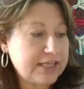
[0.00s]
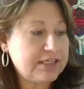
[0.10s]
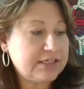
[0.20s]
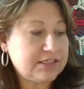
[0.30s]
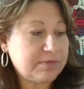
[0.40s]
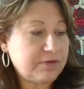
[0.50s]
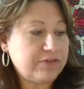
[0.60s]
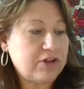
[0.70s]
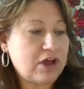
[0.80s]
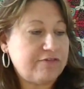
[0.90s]
the example of
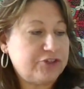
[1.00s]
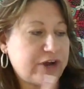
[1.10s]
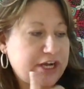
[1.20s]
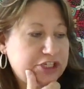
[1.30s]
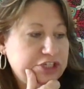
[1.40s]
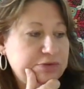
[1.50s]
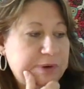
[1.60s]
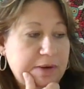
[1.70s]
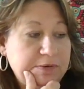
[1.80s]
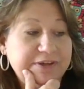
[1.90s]
the law of attraction. You
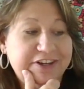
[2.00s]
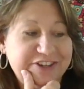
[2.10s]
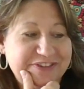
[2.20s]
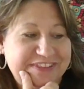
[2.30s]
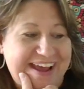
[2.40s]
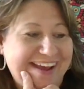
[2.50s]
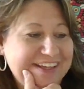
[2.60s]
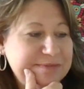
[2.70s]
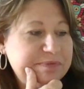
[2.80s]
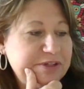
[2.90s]
probably heard of
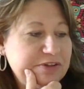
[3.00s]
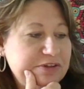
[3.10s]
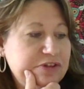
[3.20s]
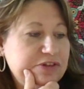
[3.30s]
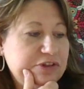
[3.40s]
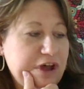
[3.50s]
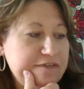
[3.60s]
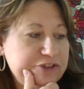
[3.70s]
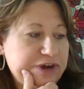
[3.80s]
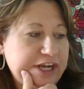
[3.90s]
that, but the law of
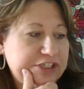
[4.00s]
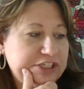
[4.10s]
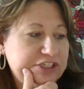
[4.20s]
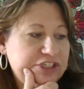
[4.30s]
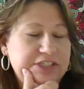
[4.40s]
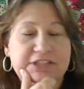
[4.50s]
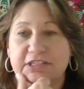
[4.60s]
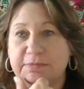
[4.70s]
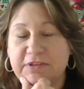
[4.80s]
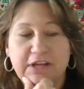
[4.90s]
attraction is just the
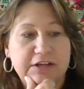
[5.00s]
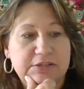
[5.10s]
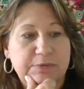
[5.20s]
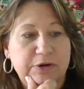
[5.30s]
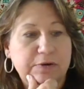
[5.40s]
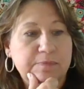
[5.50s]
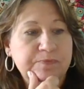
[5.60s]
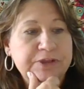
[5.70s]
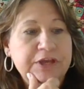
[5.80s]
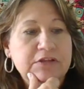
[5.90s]
tip of the iceberg.
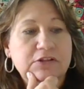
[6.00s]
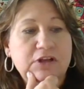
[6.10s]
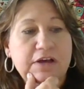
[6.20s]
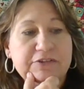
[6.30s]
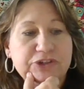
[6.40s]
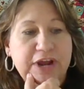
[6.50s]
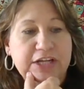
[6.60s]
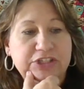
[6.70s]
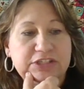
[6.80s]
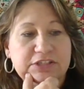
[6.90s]
The law of
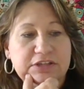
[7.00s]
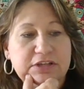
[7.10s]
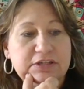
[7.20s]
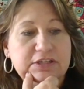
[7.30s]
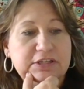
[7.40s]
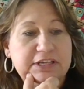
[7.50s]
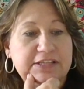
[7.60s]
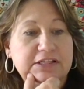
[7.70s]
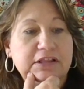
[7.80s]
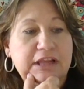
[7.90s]
attraction
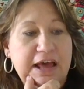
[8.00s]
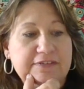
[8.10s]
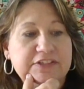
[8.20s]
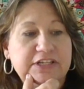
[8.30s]
gets a lot of